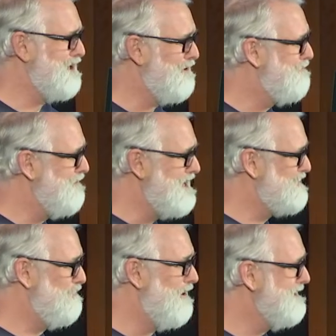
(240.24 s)
what your
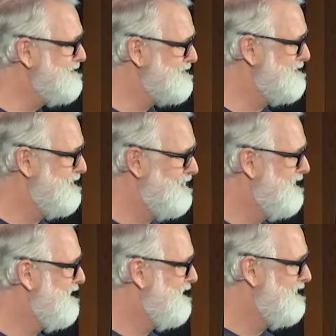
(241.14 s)
flesh wants.
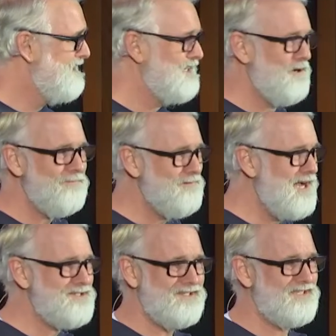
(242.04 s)
Your
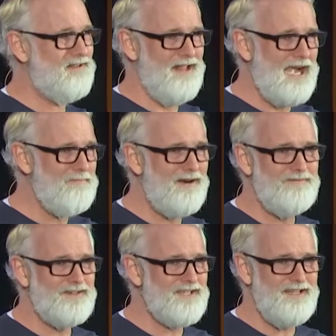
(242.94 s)
flesh is clamoring
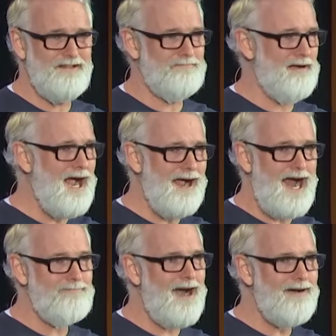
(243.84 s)
for something.
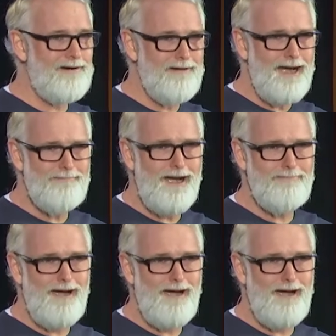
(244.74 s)
Wah, wah, wah, wah,